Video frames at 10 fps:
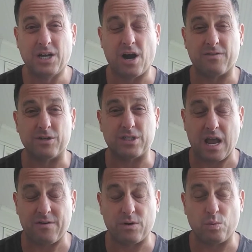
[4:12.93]
covers
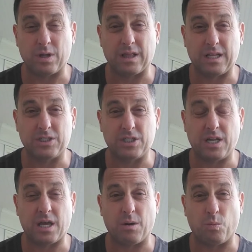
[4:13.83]
everyone
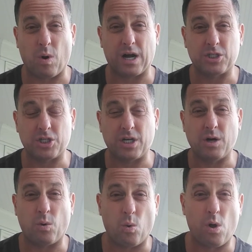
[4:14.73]
listening and watching.
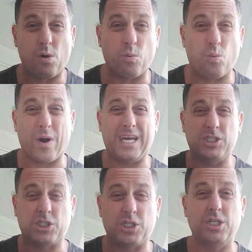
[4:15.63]
All
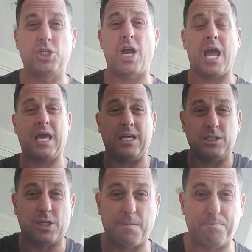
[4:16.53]
weights,
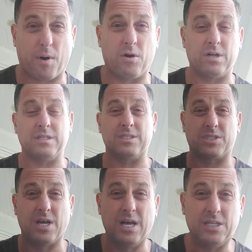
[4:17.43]
chains,
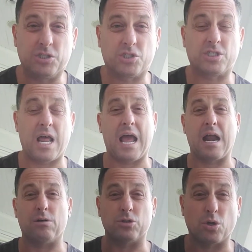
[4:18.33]
burdens,
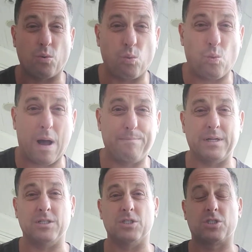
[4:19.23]
snares,
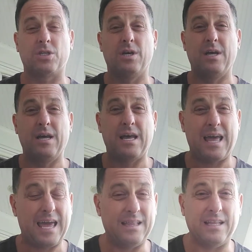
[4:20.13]
weapons.
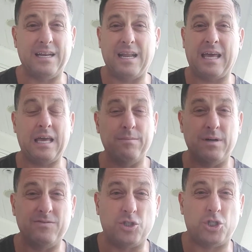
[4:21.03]
In the name
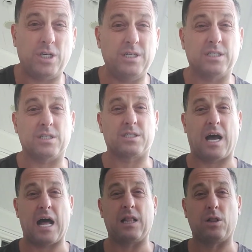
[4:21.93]
of Jesus,
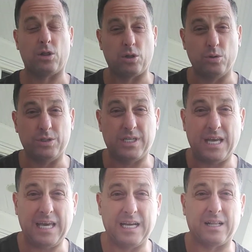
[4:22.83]
I loose
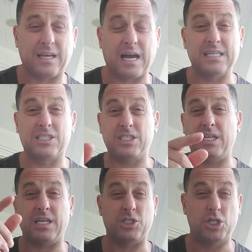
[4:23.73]
healing. I
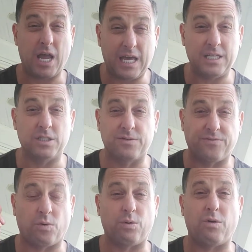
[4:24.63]
see chains
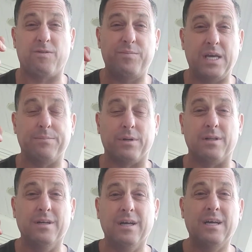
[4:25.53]
fall off people